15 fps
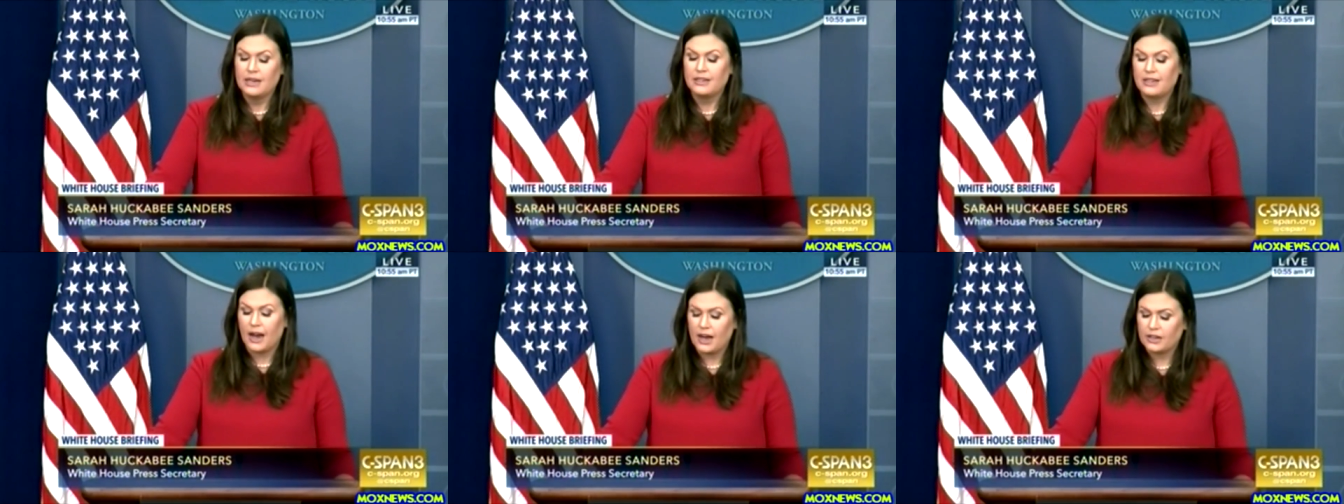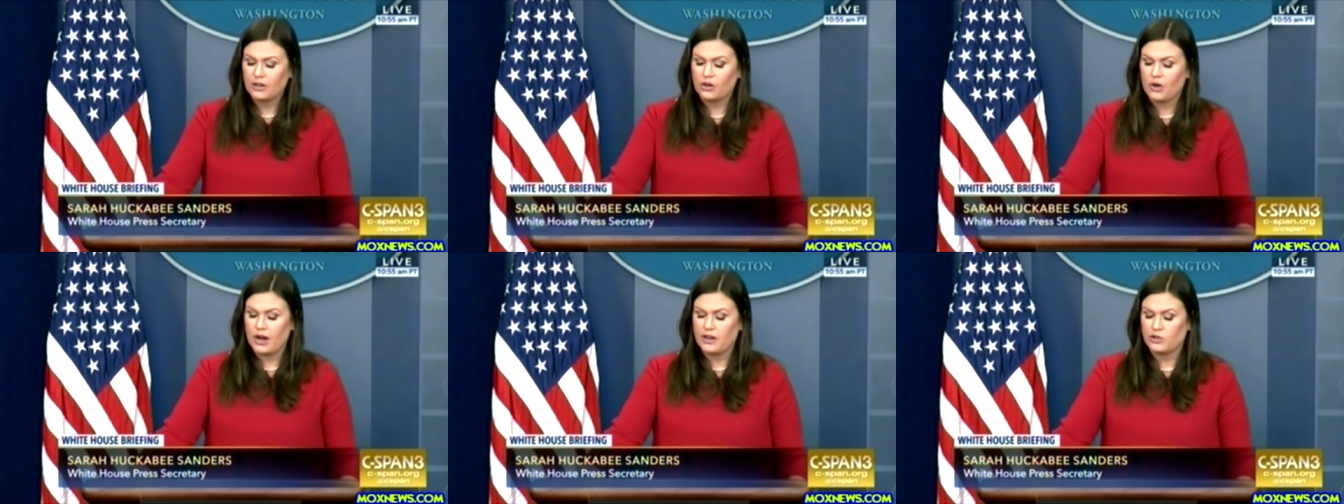
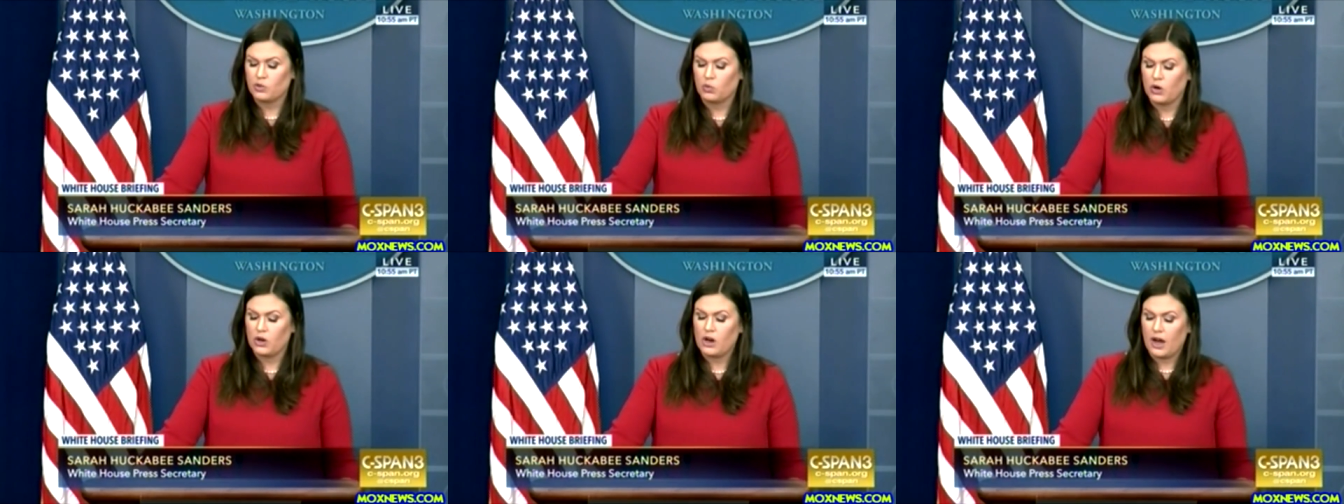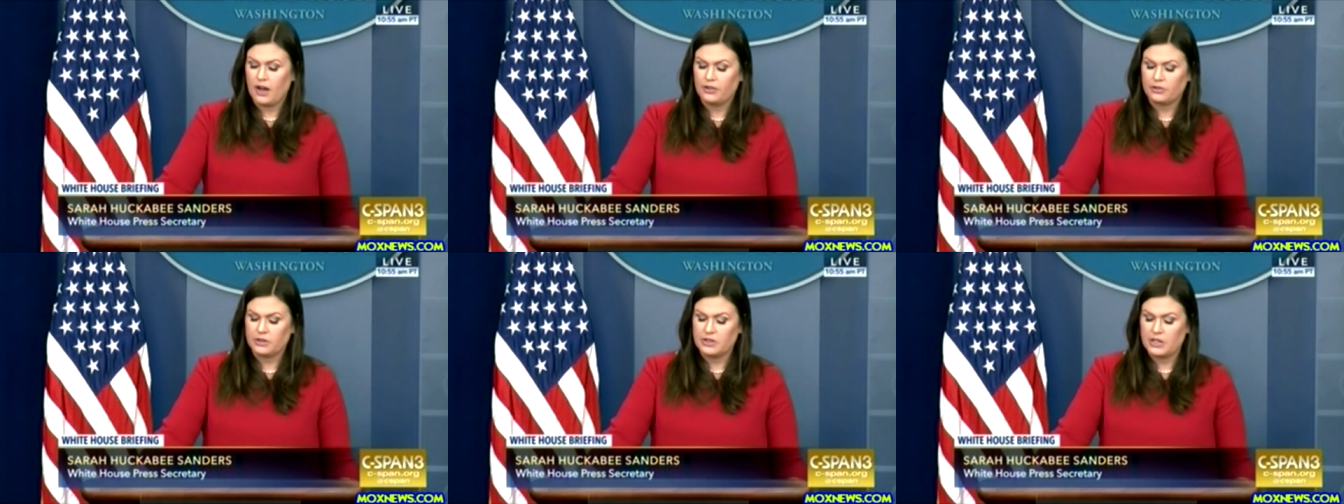DACA grants work
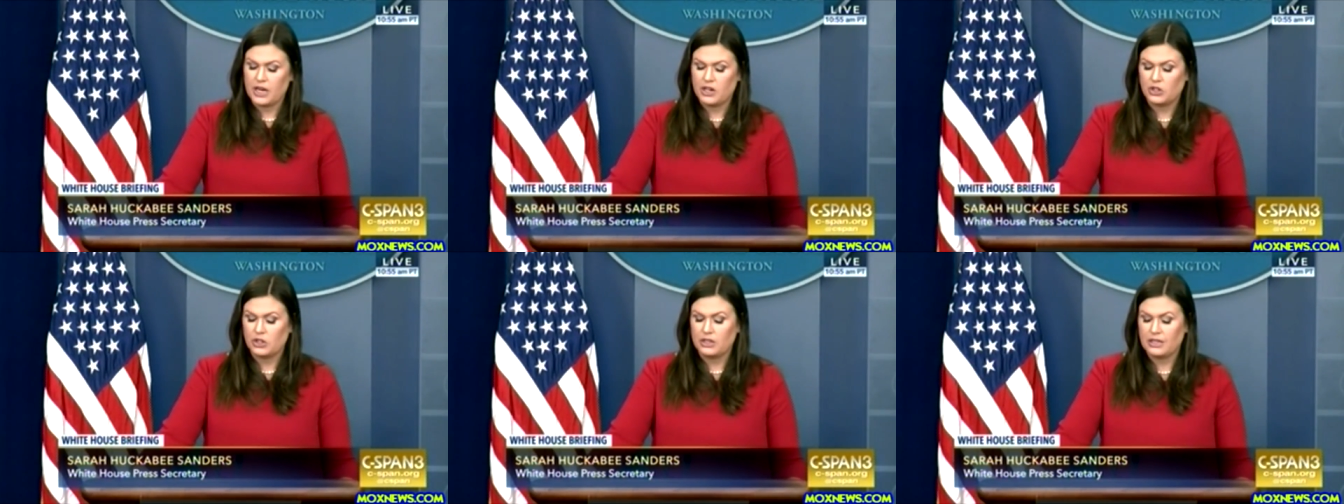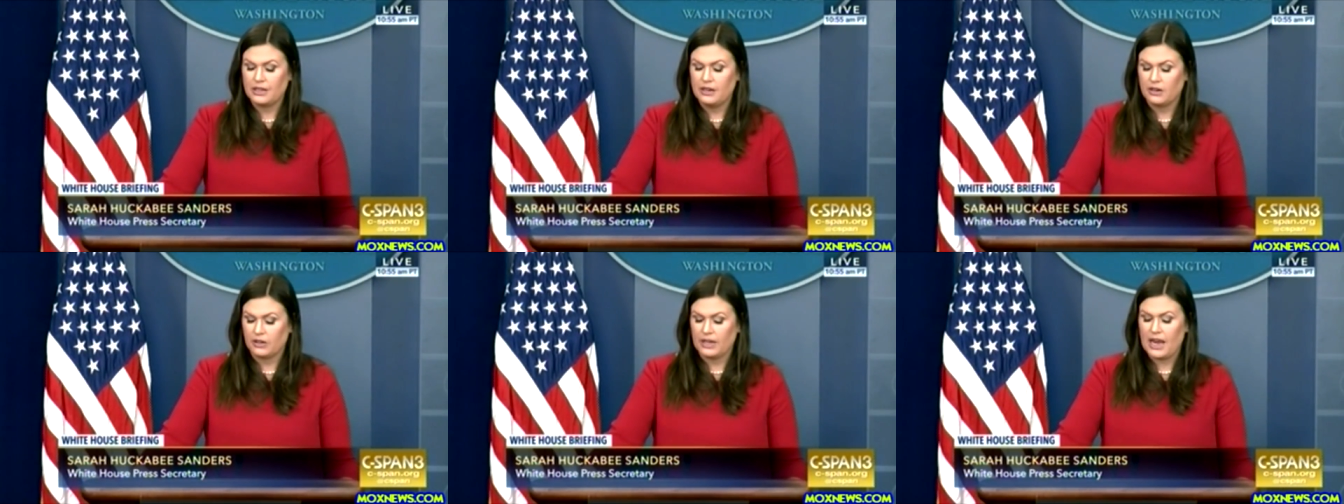authorization to
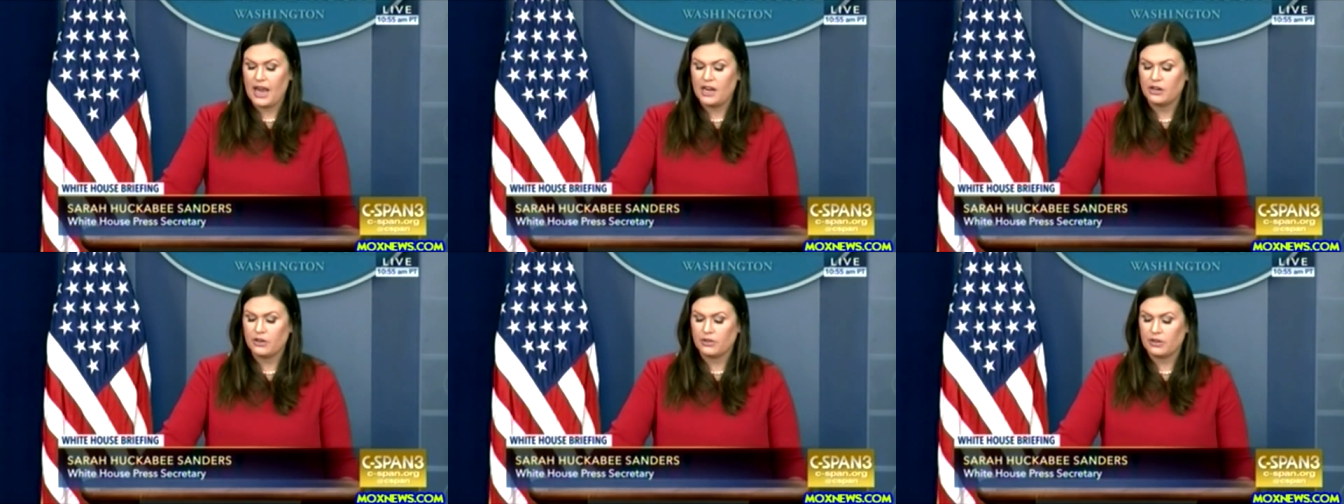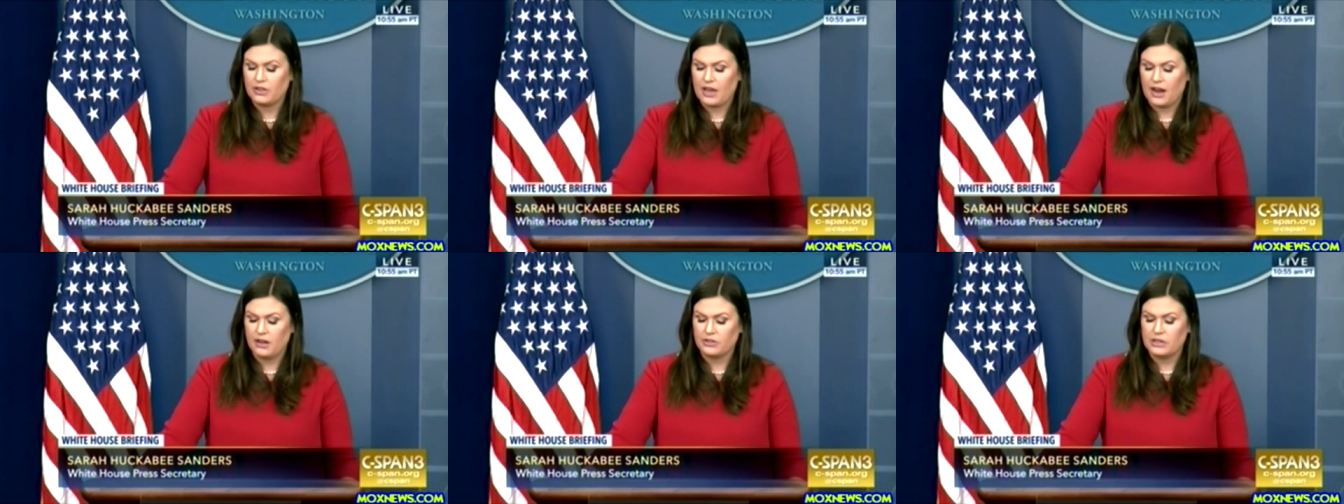nearly
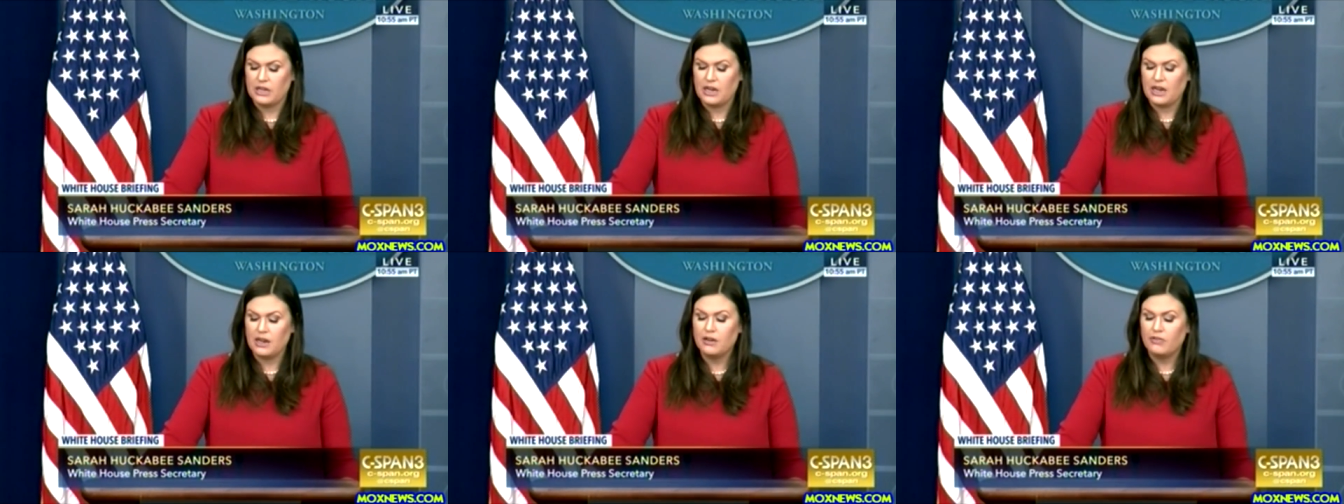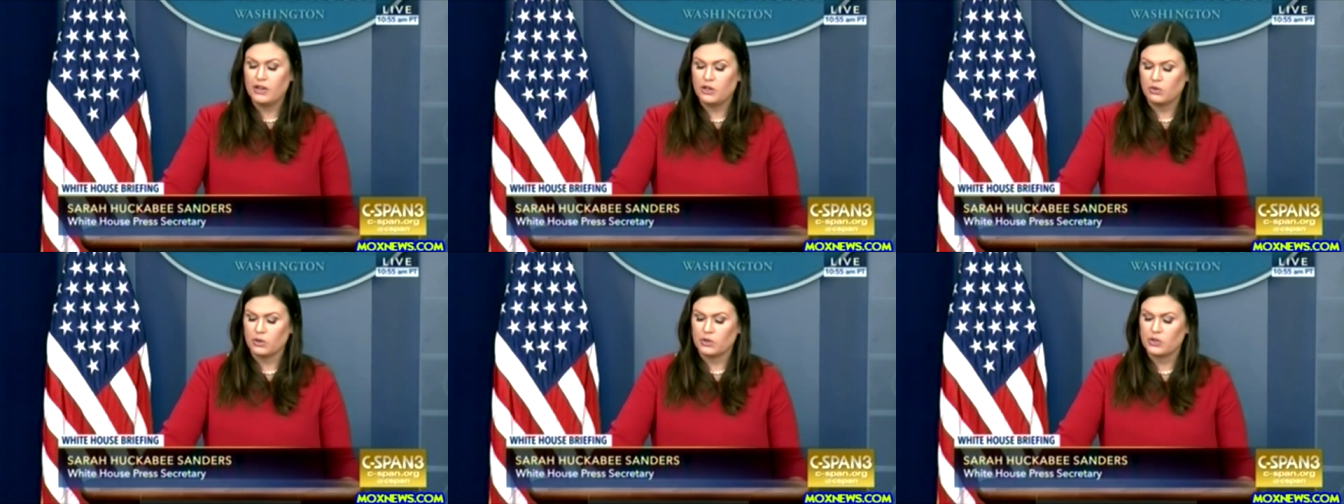800,000
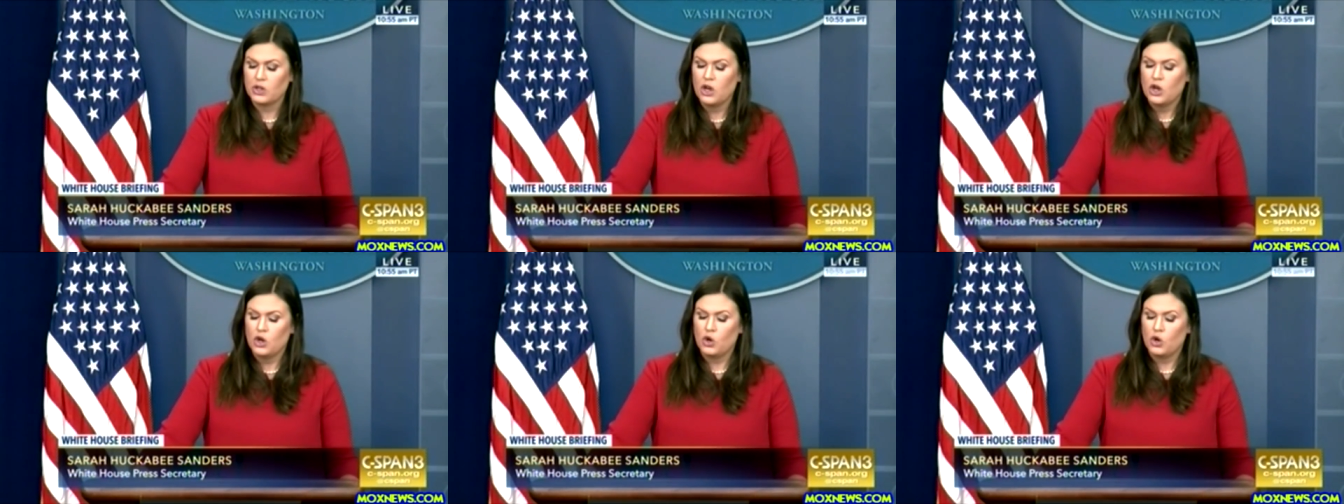individuals